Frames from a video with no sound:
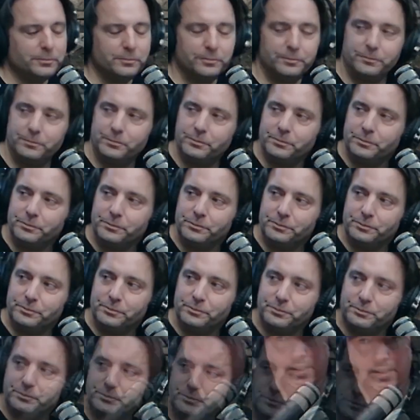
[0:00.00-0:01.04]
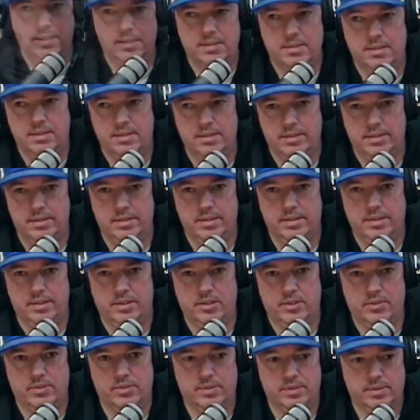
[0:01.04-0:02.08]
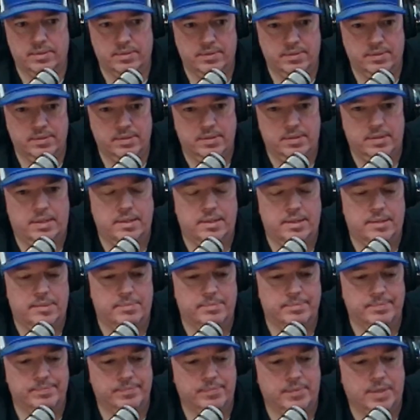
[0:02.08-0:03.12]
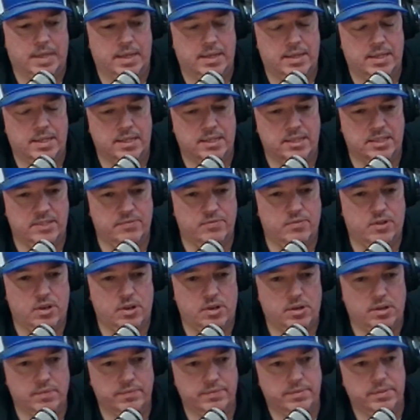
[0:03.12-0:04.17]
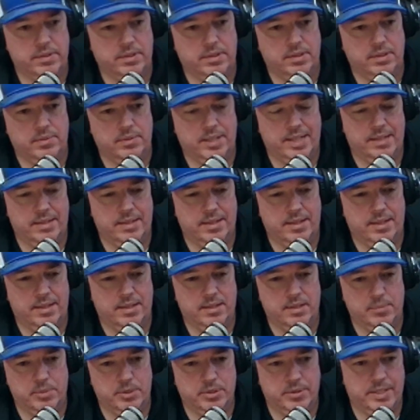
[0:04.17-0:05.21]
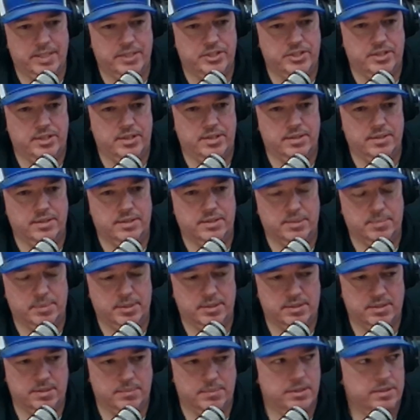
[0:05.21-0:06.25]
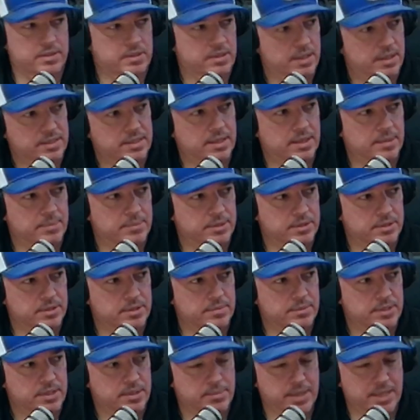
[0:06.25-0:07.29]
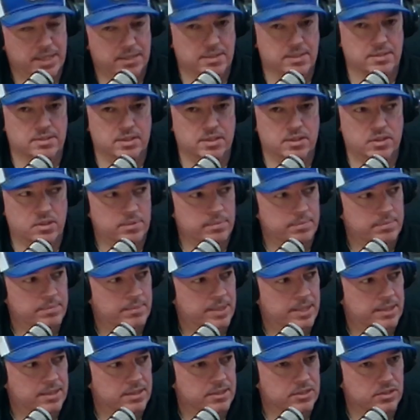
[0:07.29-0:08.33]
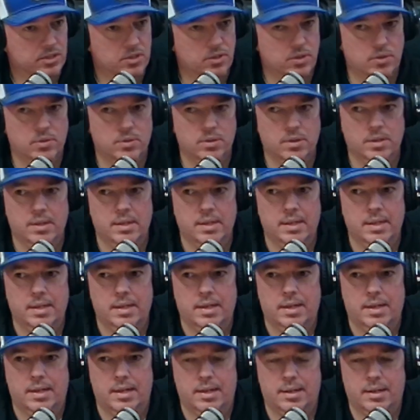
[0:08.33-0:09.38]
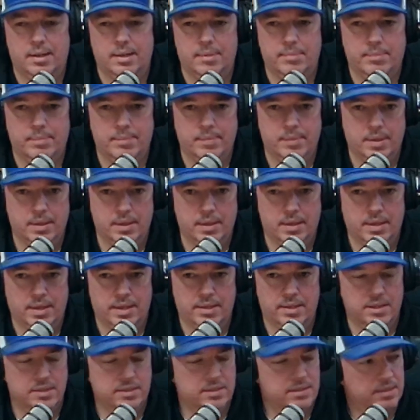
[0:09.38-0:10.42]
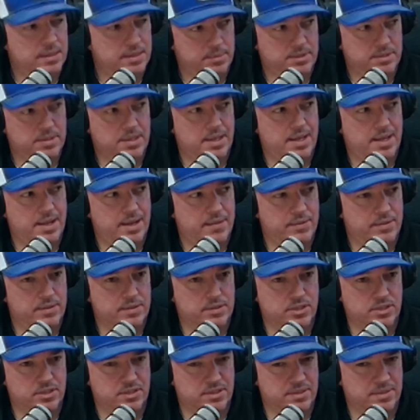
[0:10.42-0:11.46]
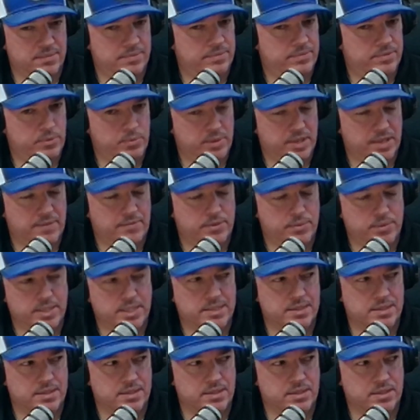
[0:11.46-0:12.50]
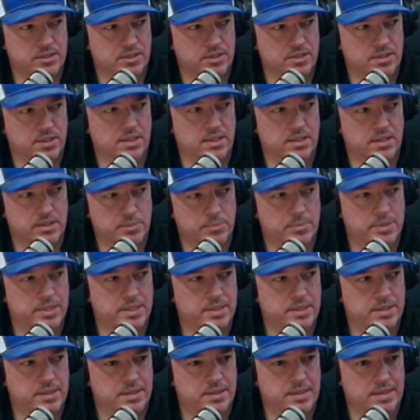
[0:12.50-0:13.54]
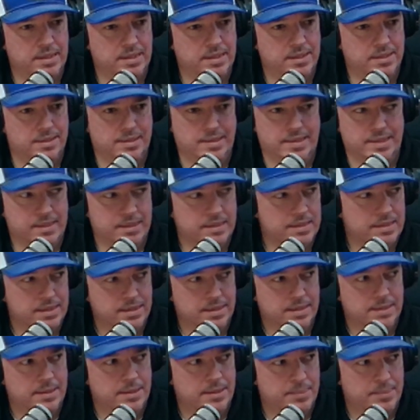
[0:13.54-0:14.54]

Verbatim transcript: Yeah. yeah. Well, we've seen you know, um, I think it's evolved. You know, we had the NWHL. There's been some other attempts yep. to, to make PHL, this yeah. make this go, um, and this seems to have a, just for whatever reason a, just a little bit like